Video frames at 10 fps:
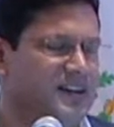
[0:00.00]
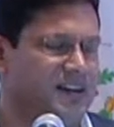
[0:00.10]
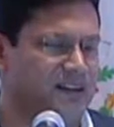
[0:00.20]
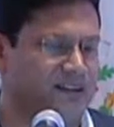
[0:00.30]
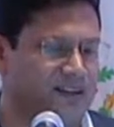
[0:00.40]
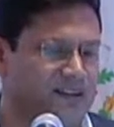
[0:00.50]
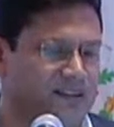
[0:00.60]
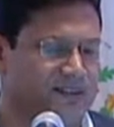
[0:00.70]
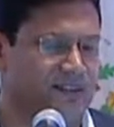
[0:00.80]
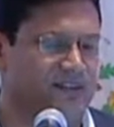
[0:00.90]
here
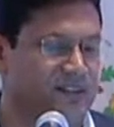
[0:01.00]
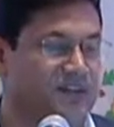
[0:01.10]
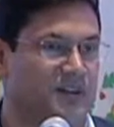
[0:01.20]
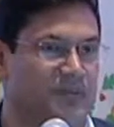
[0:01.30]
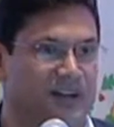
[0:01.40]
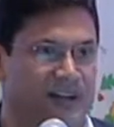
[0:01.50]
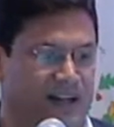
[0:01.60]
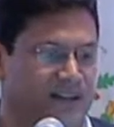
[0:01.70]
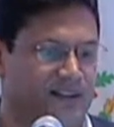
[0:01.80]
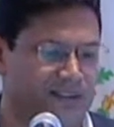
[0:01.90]
in Central
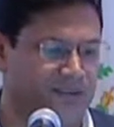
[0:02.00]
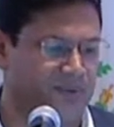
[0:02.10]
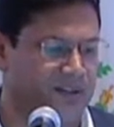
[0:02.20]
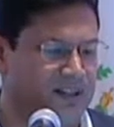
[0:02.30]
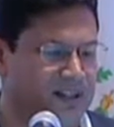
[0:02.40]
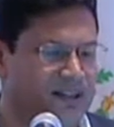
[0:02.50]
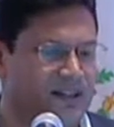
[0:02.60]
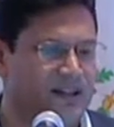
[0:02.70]
America and Latin America.